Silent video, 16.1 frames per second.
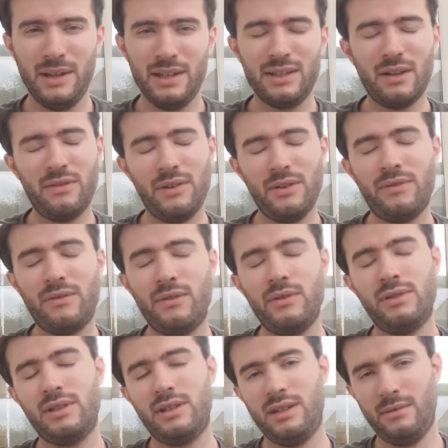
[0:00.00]
Don't feel
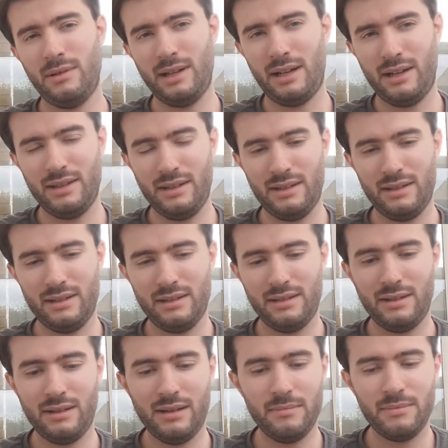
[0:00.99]
forced to do it
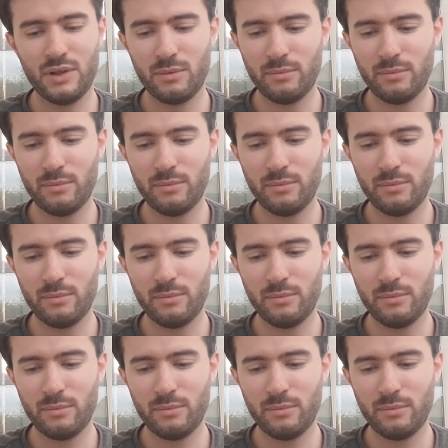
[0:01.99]
either.